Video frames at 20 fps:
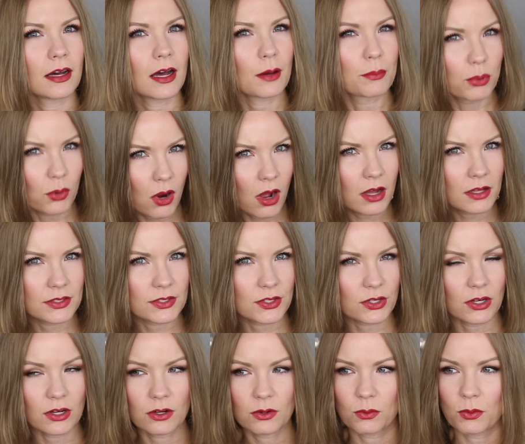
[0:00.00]
a
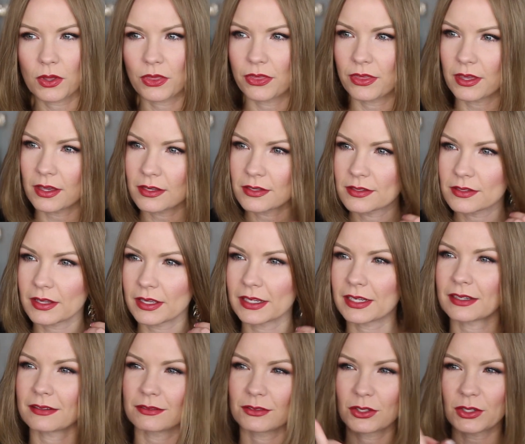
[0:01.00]
bronzer with this.
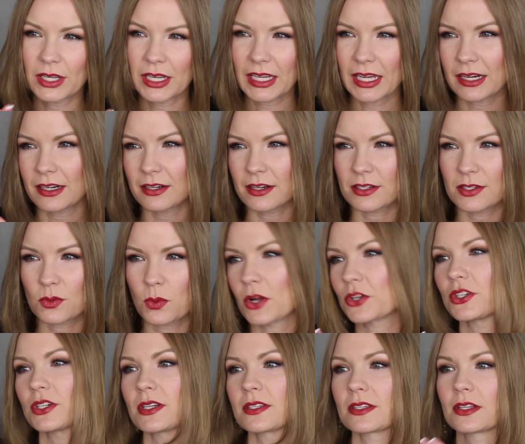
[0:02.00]
Like looking at it in a
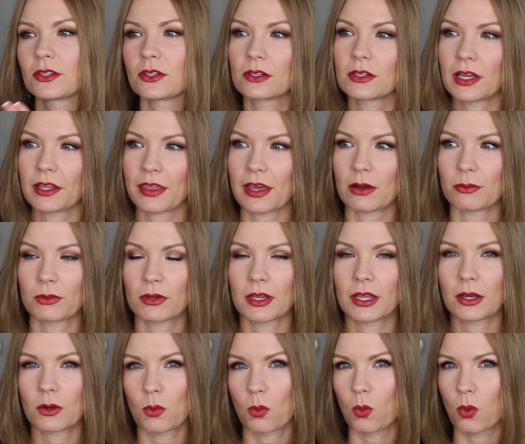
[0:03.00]
swatch, it doesn't look like that would
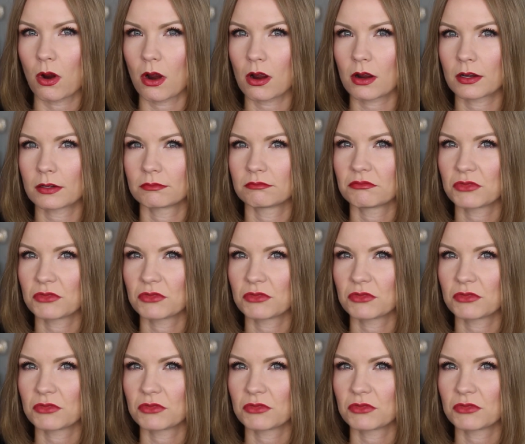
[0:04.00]
like work